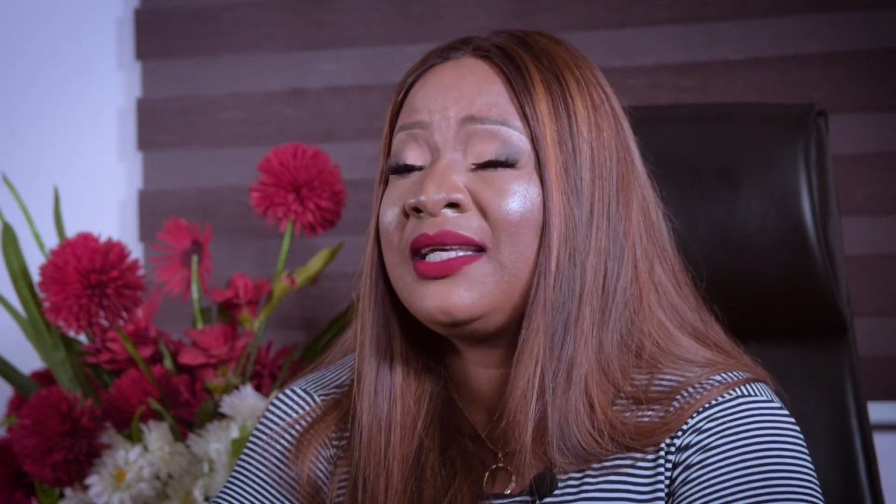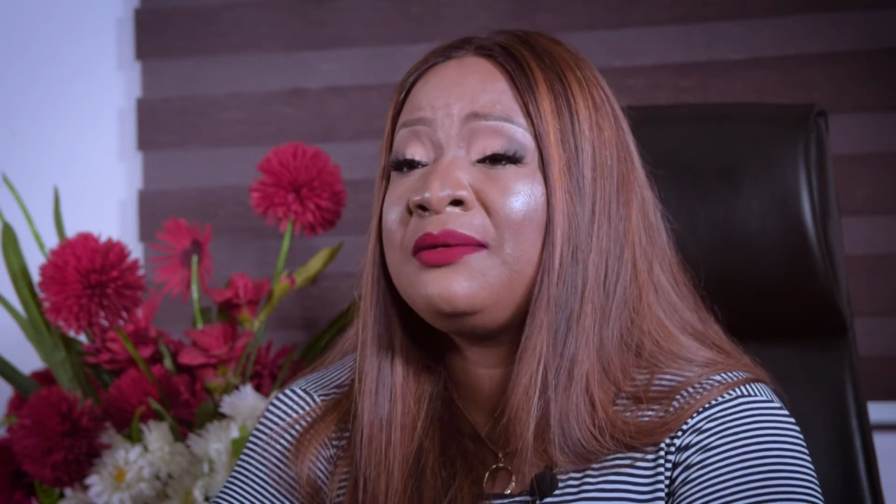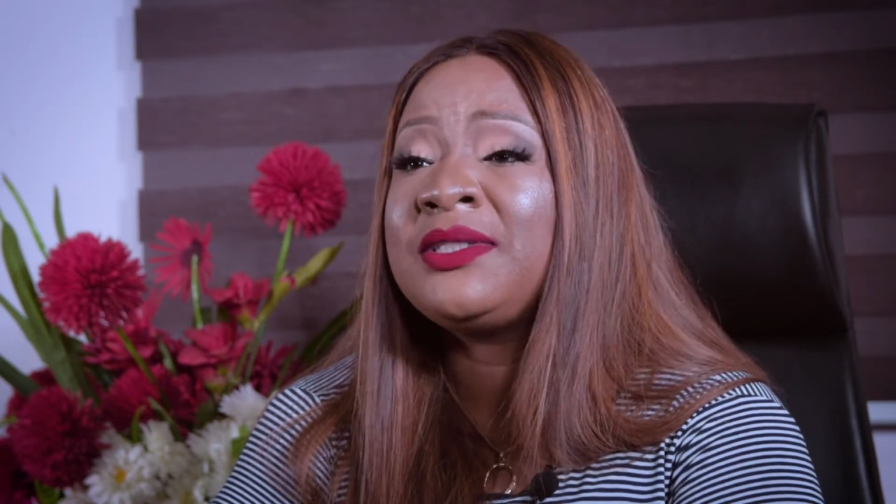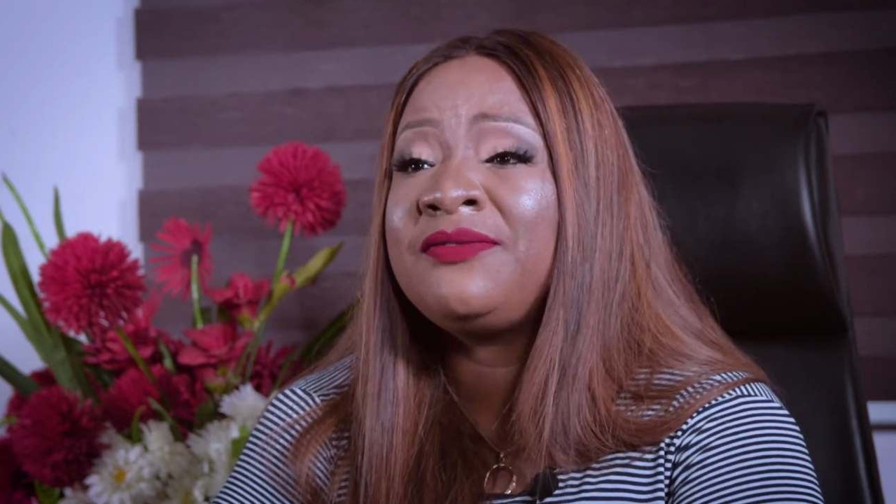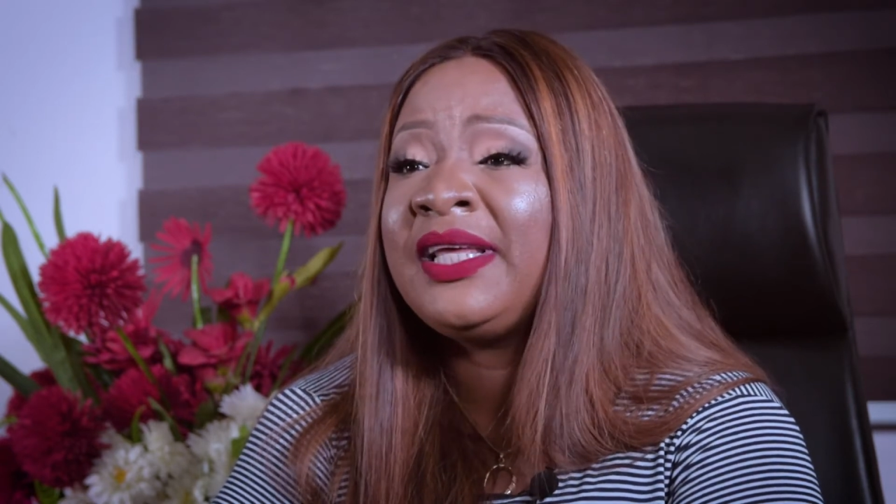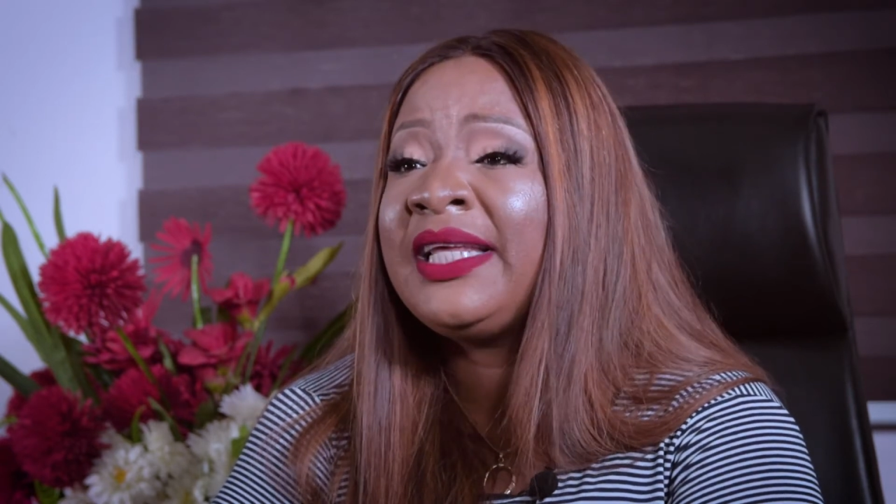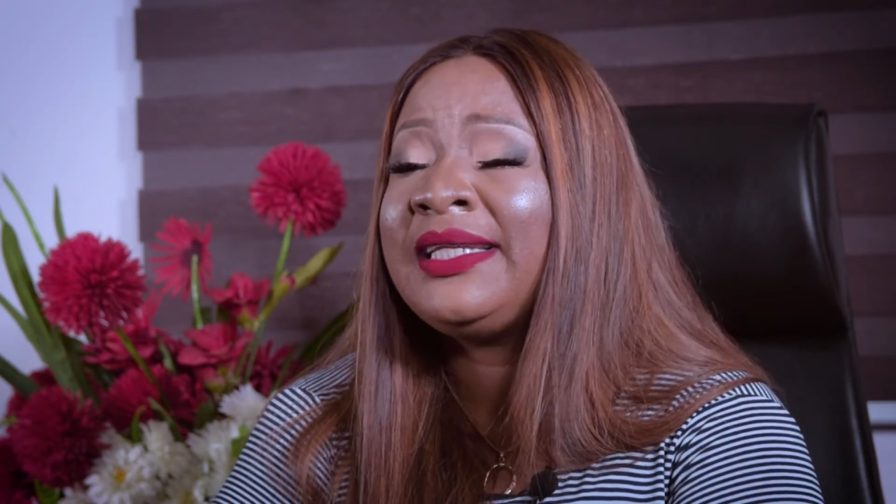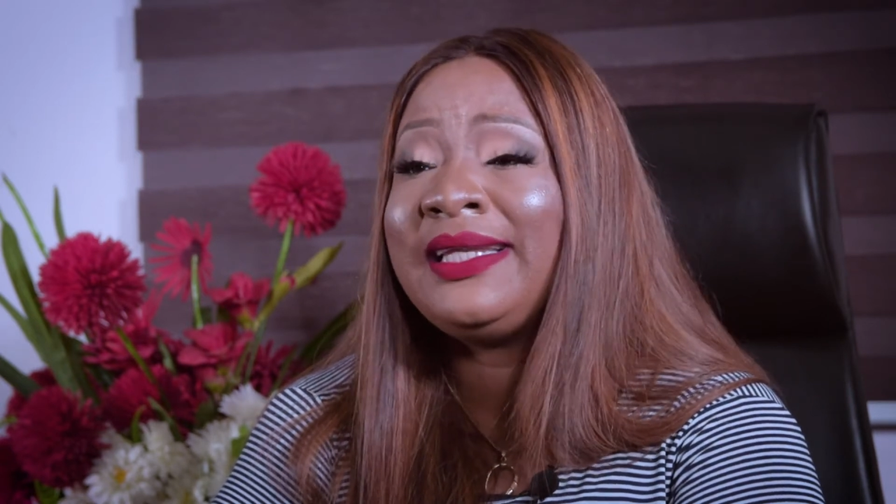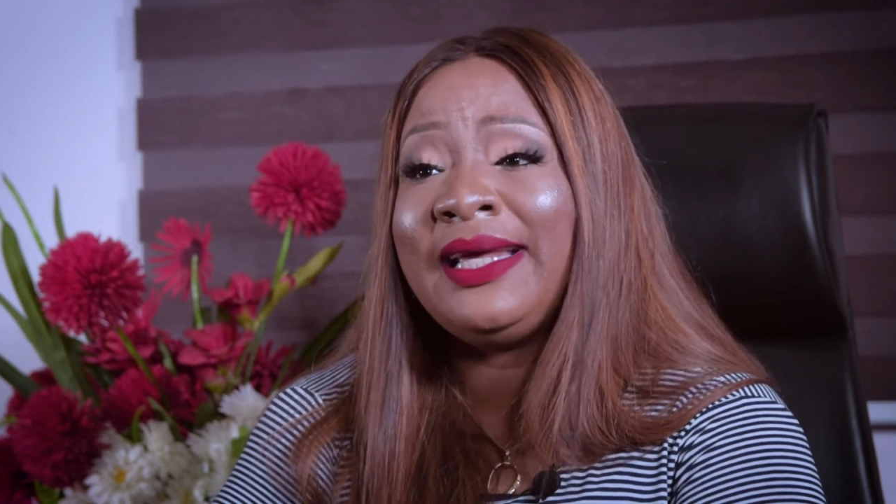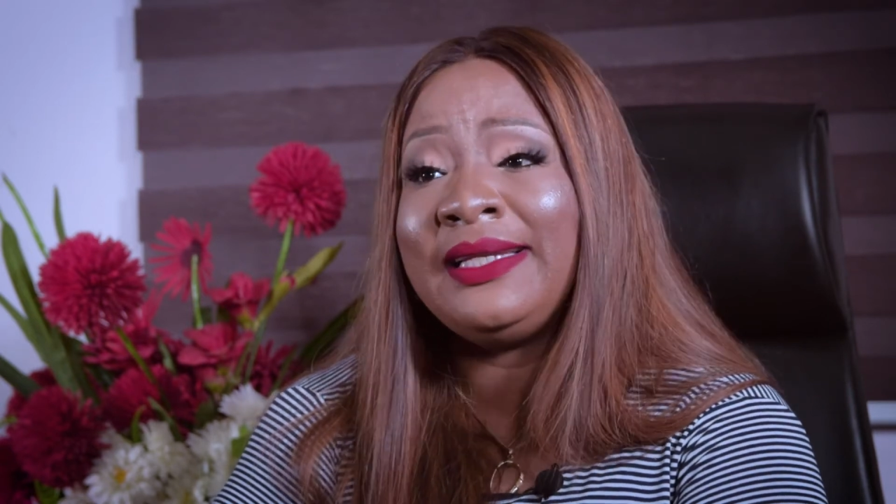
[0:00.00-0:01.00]
keeps
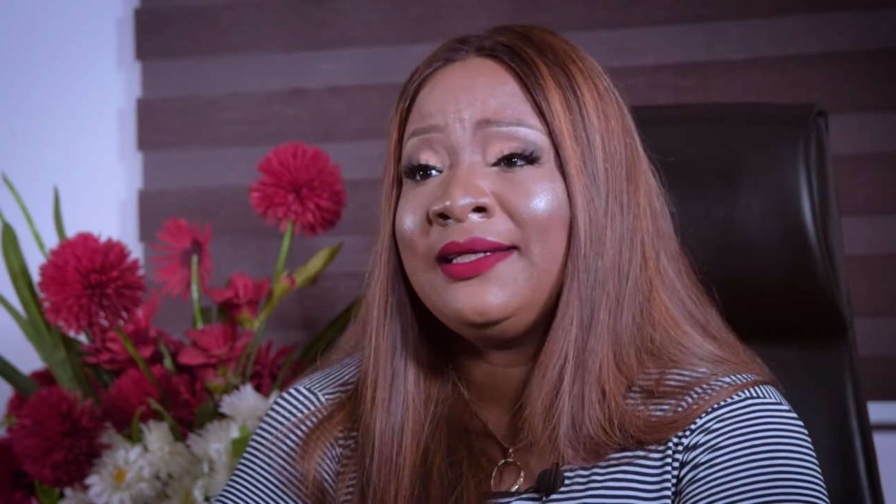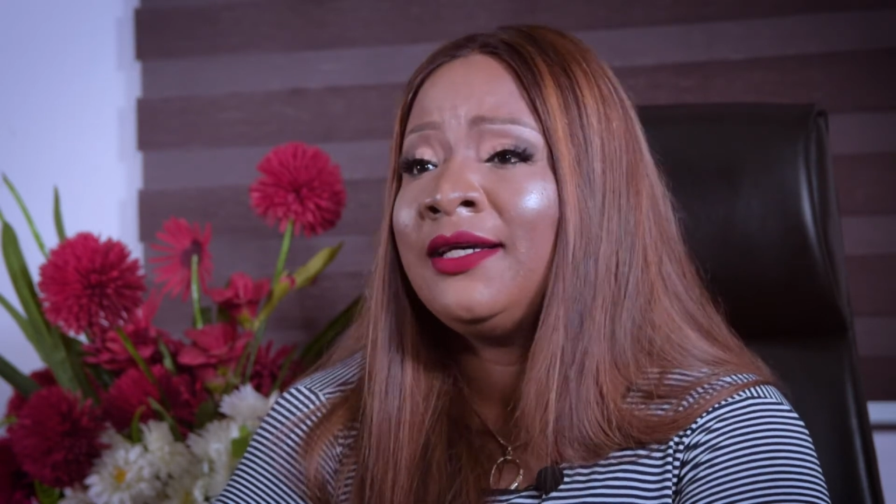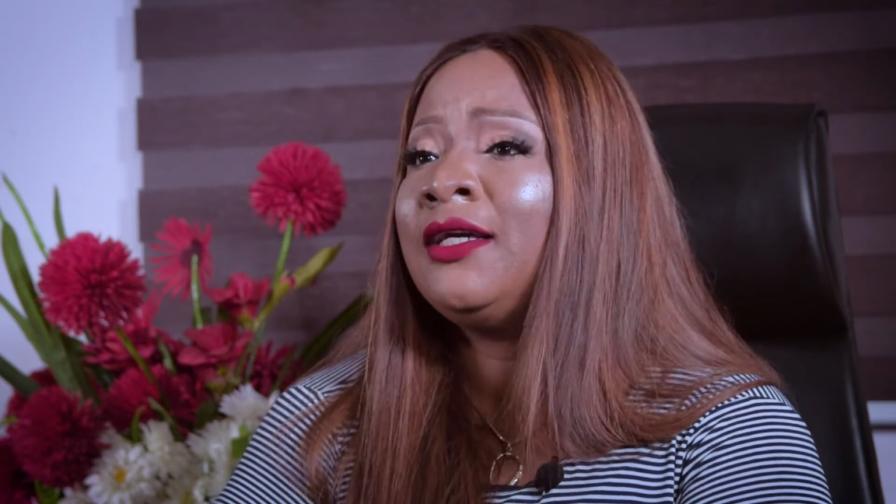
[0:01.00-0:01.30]
failing, then